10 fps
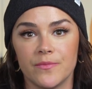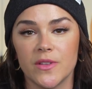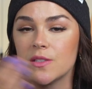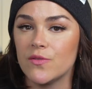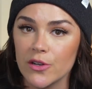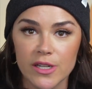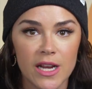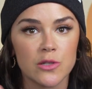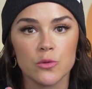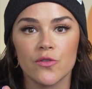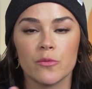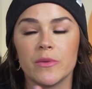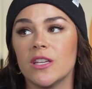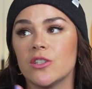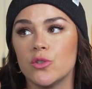It's very natural for
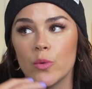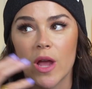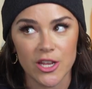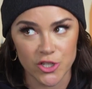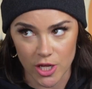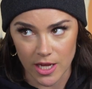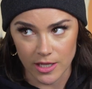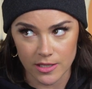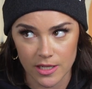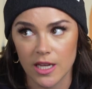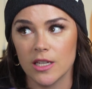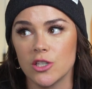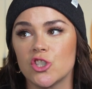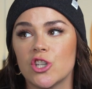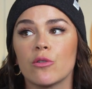me to educate and
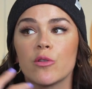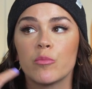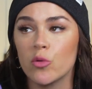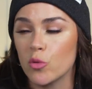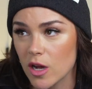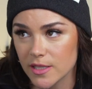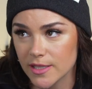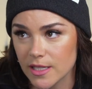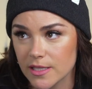share the process.